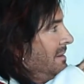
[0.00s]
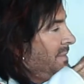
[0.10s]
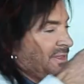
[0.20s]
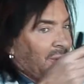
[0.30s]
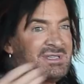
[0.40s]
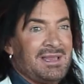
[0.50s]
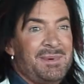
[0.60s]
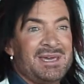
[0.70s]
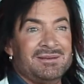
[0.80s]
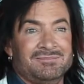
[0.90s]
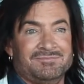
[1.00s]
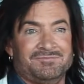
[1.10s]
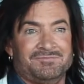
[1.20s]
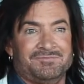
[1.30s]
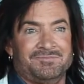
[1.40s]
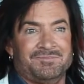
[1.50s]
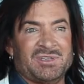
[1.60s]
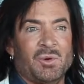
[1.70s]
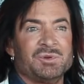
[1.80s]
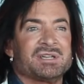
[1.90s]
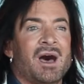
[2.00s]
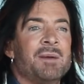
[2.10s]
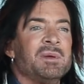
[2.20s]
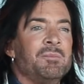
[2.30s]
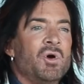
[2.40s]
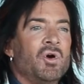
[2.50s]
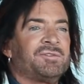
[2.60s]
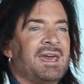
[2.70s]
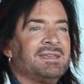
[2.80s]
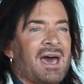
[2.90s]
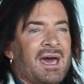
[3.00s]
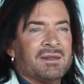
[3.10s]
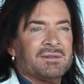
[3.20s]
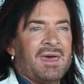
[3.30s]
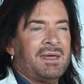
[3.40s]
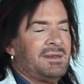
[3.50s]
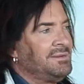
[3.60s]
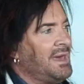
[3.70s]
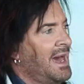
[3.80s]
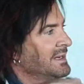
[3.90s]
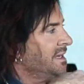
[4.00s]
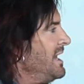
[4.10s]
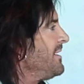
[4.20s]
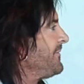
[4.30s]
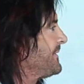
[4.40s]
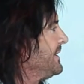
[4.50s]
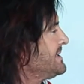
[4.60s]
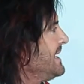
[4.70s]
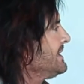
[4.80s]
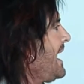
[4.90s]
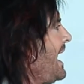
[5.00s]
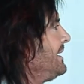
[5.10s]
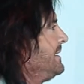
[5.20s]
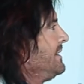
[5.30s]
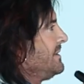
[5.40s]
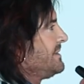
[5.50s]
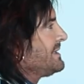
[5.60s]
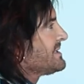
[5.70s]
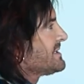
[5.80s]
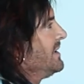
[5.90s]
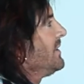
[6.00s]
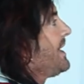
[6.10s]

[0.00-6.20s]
But there was a limit. So it was time to move, take that gift, take that skill,